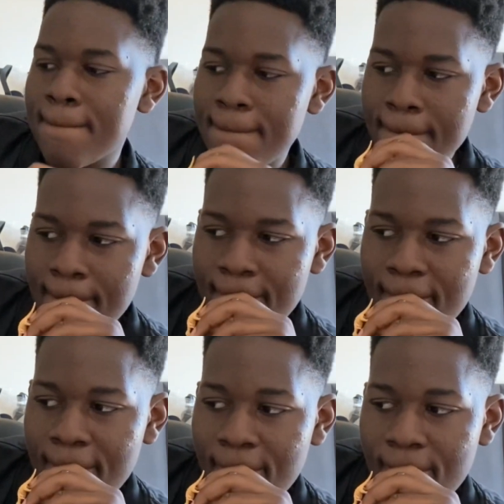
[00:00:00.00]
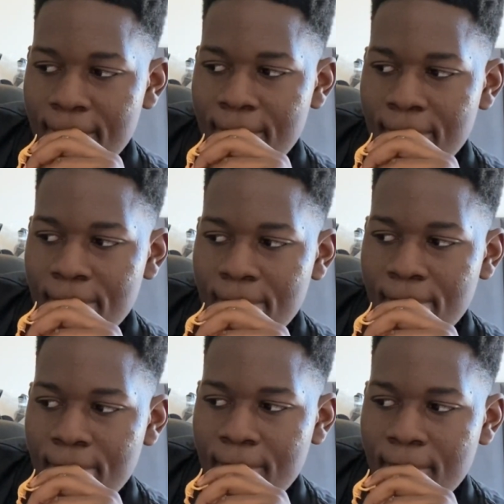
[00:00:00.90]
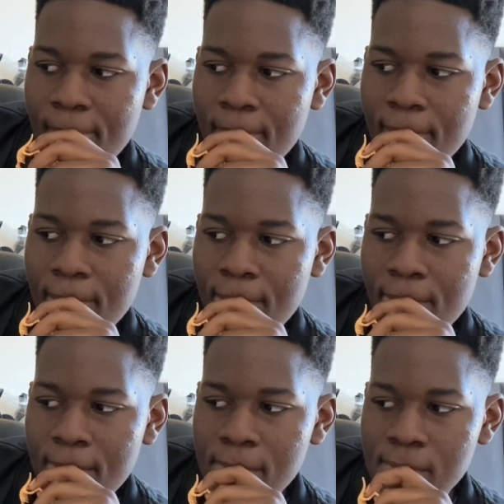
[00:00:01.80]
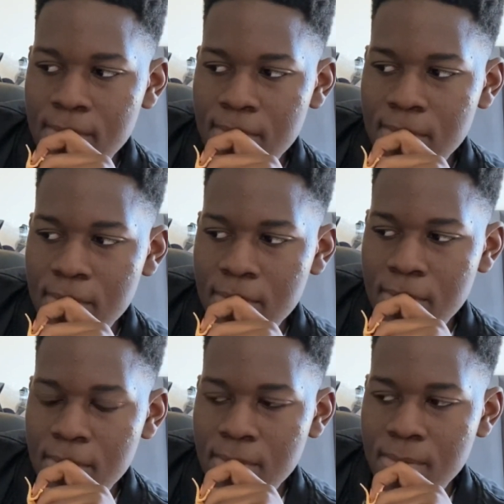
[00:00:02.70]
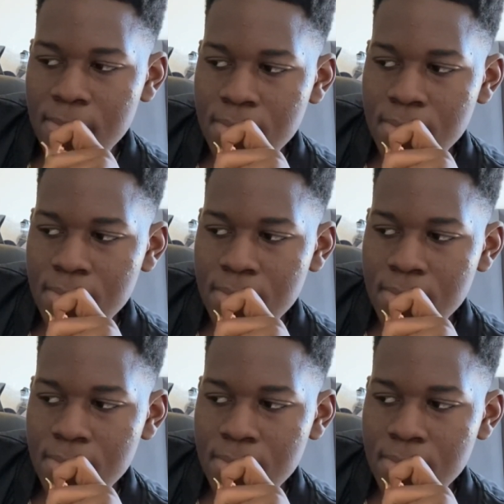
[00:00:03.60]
Nobody speaks.